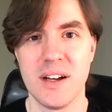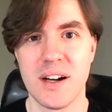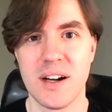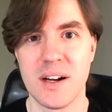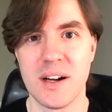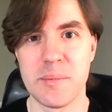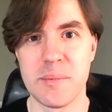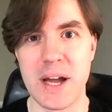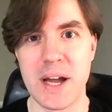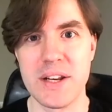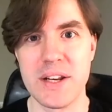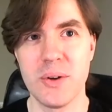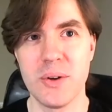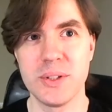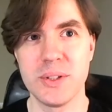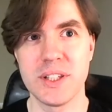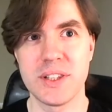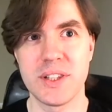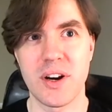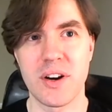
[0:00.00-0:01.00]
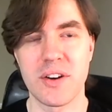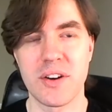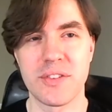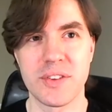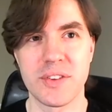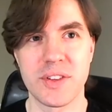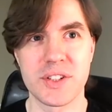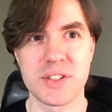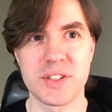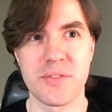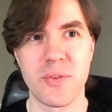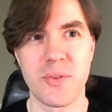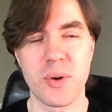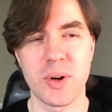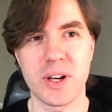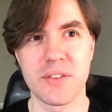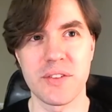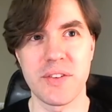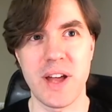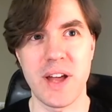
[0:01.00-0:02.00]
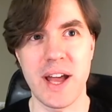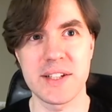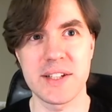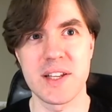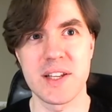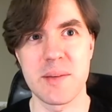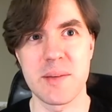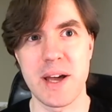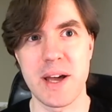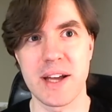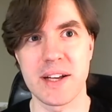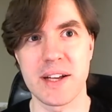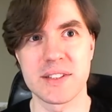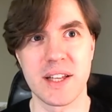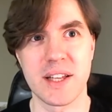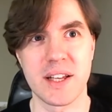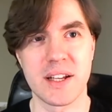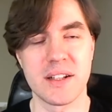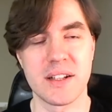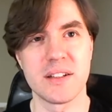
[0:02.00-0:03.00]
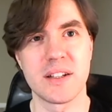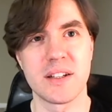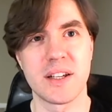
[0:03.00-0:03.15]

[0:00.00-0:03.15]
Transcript: Um, I know that there are, there's a fork of Emacs that